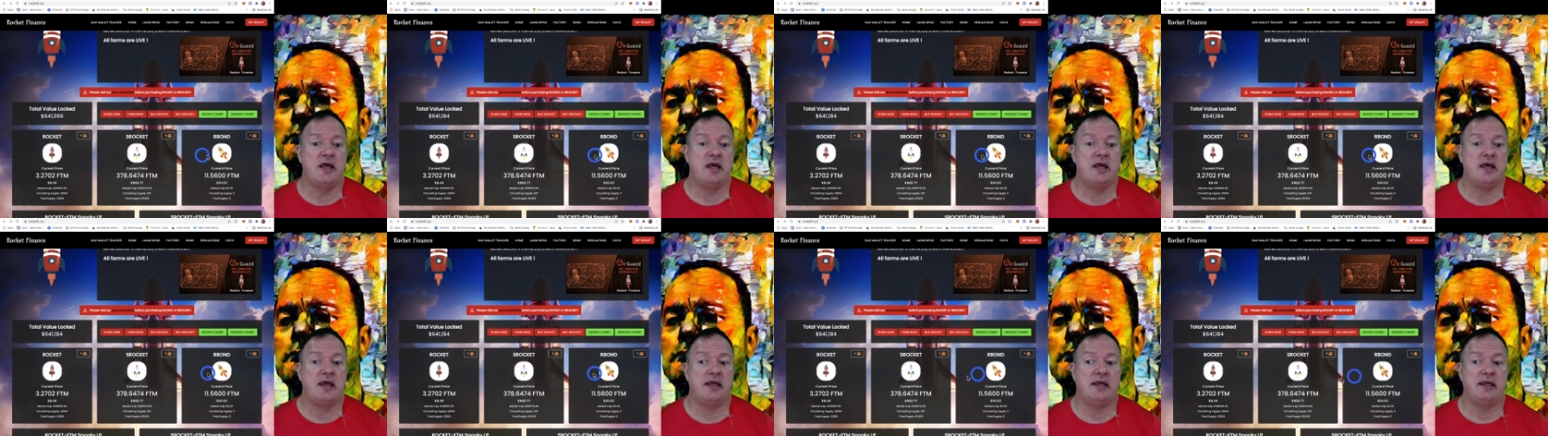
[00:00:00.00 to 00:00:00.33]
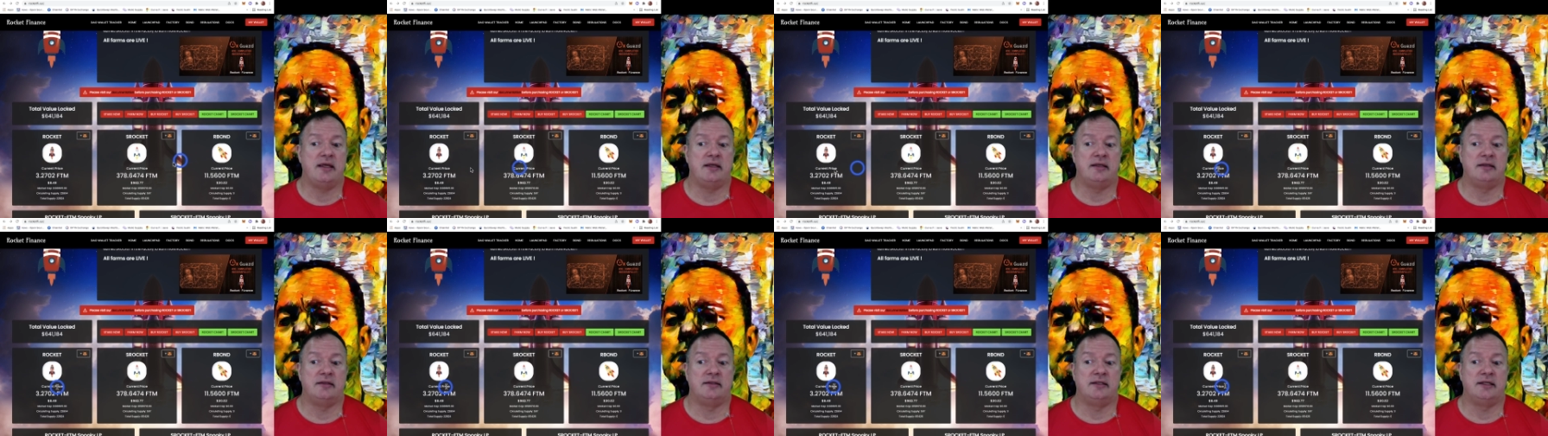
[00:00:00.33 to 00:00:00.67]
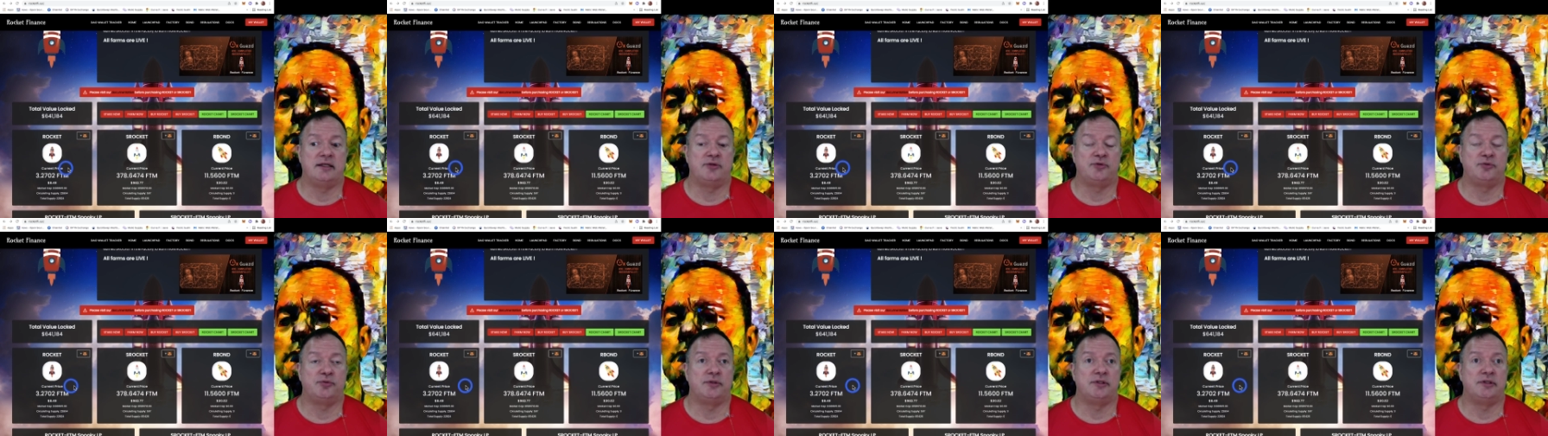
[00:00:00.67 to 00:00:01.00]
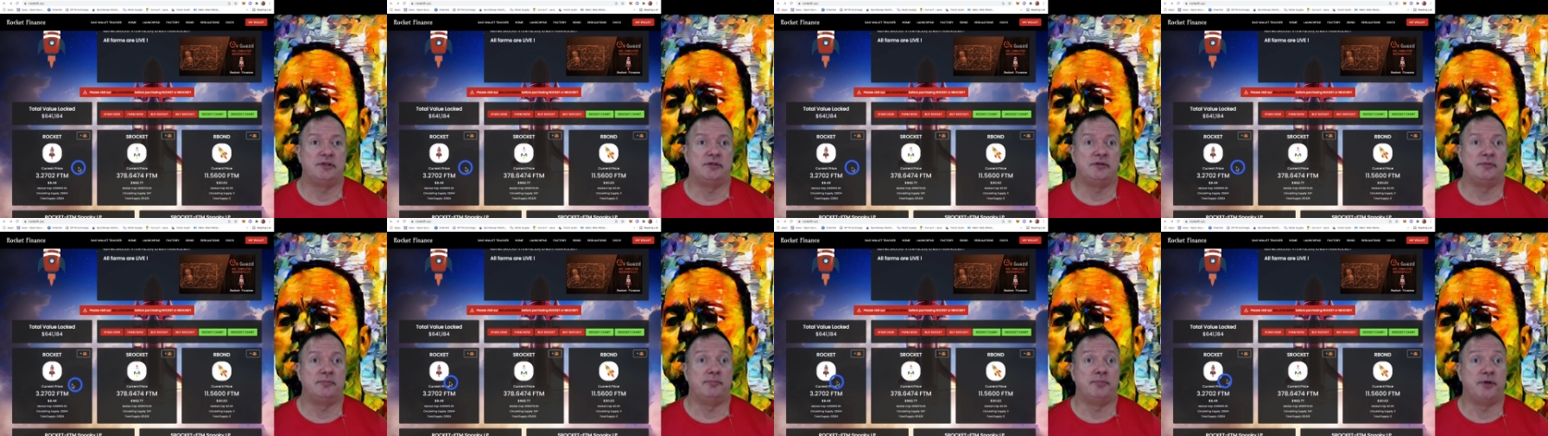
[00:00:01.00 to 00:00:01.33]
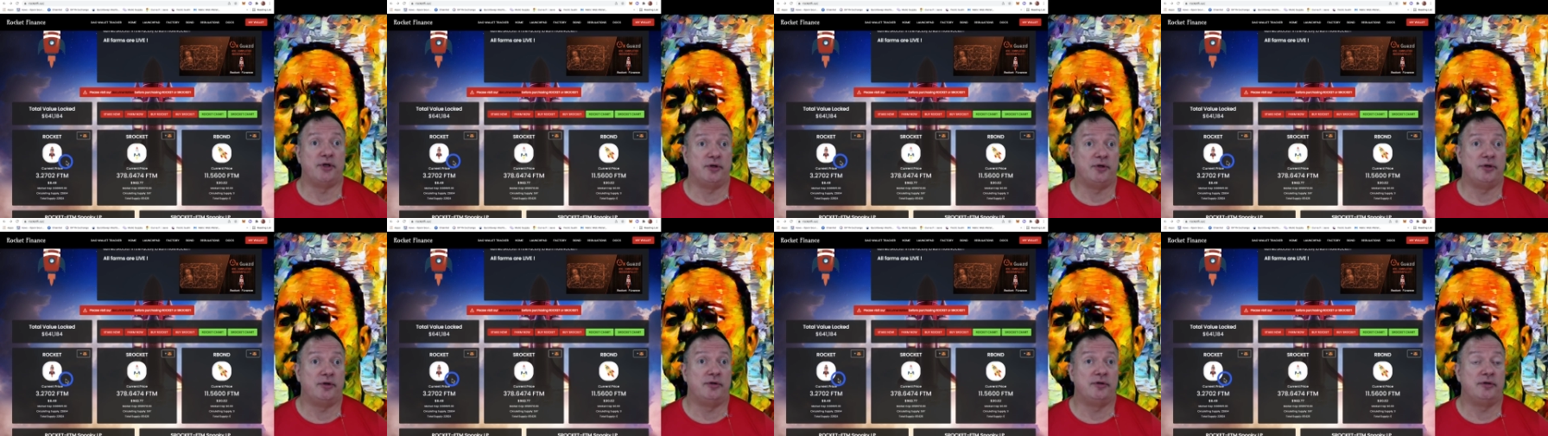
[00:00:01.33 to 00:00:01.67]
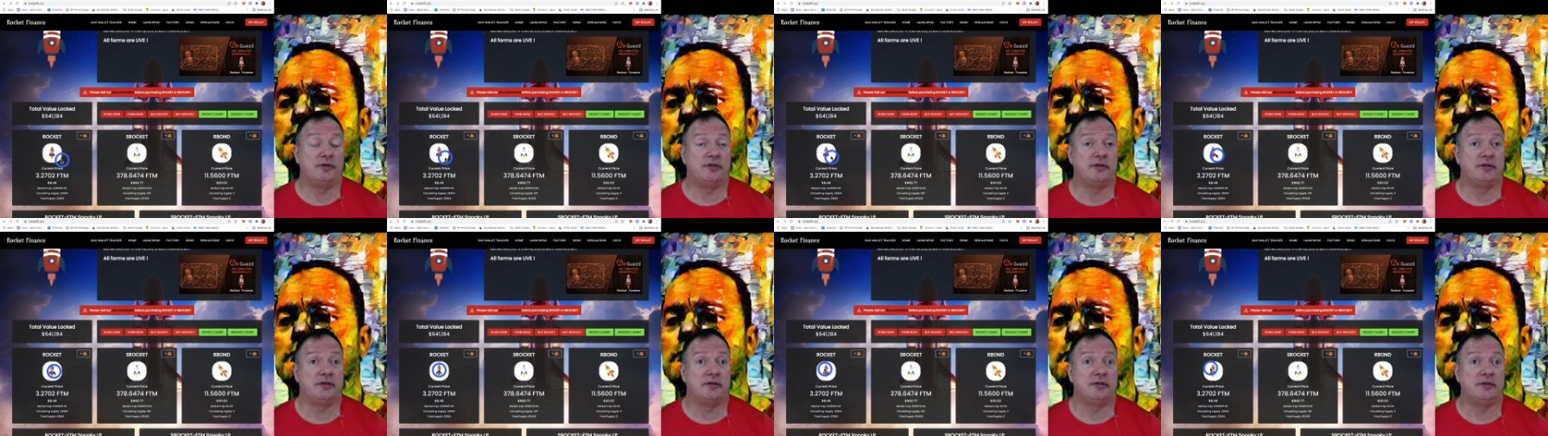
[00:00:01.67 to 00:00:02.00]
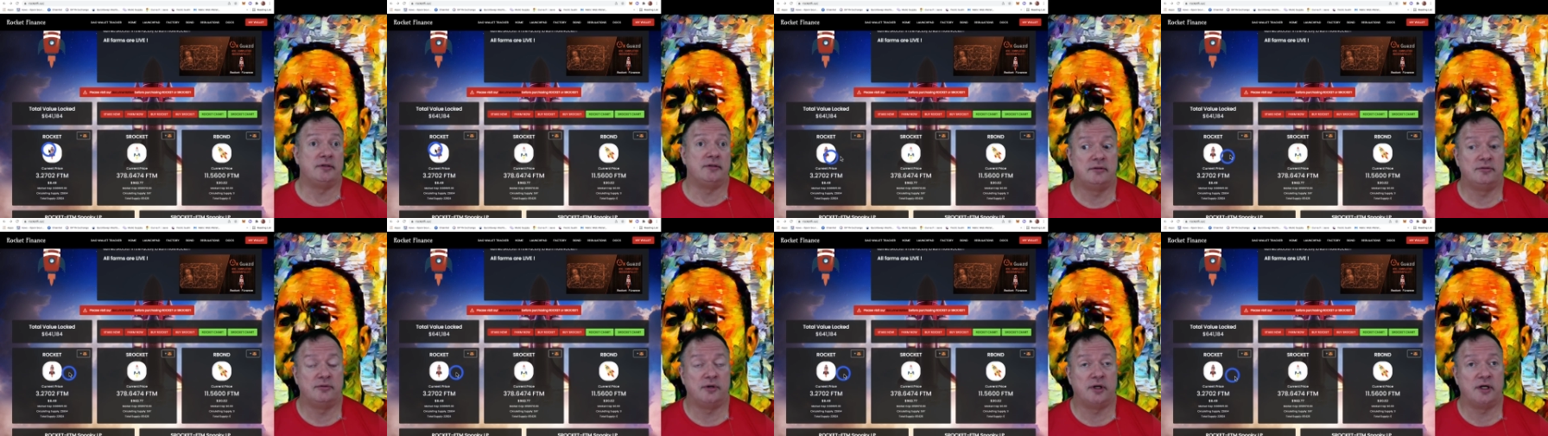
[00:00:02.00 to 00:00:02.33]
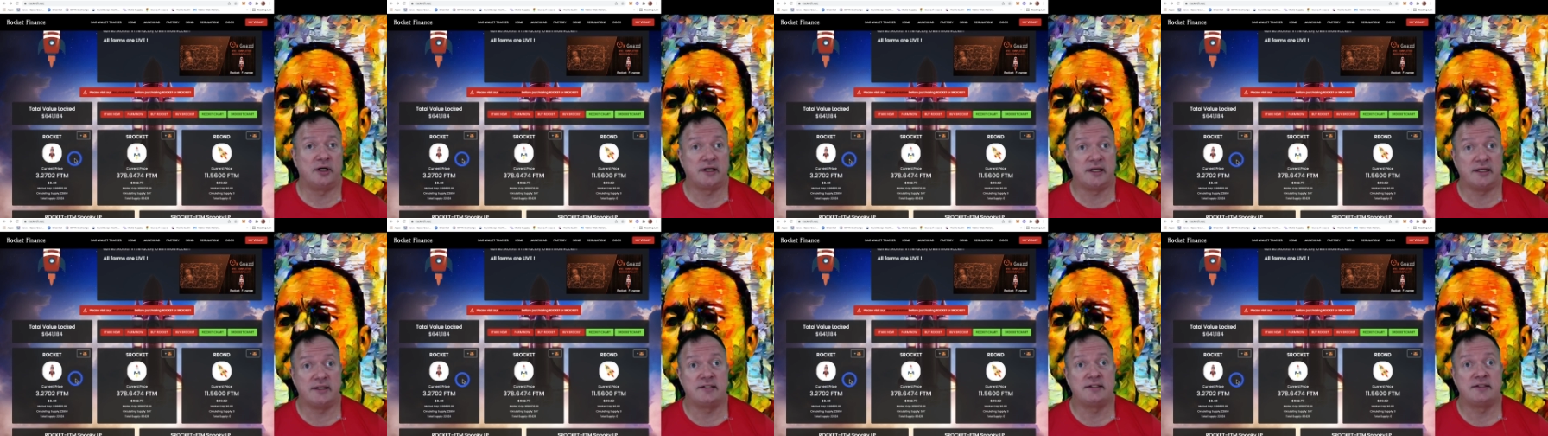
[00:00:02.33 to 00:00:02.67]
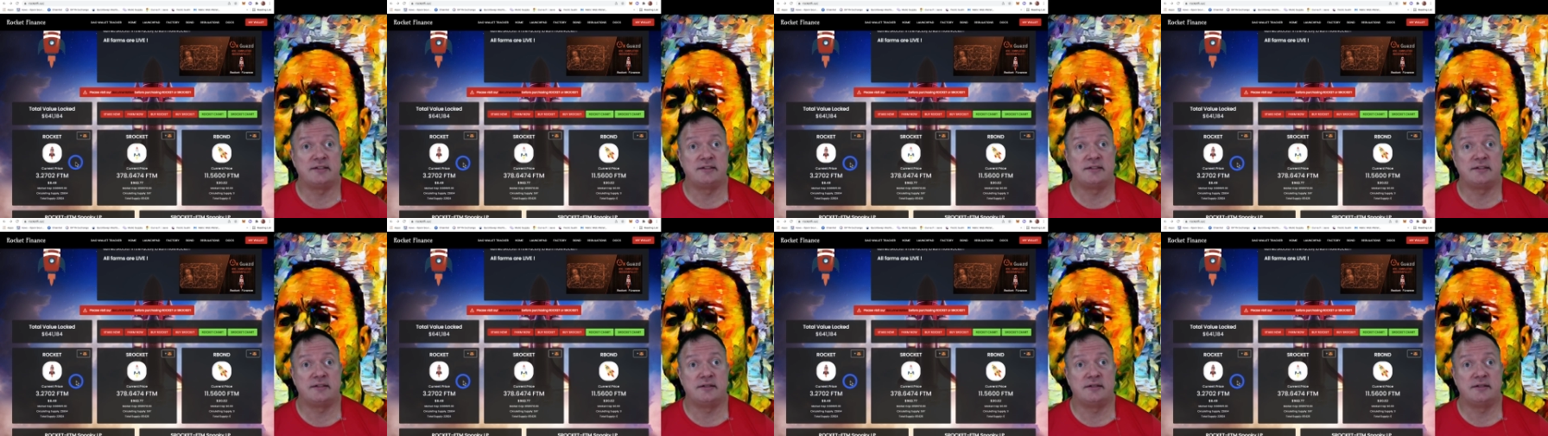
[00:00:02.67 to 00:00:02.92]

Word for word: and that will burn Rocket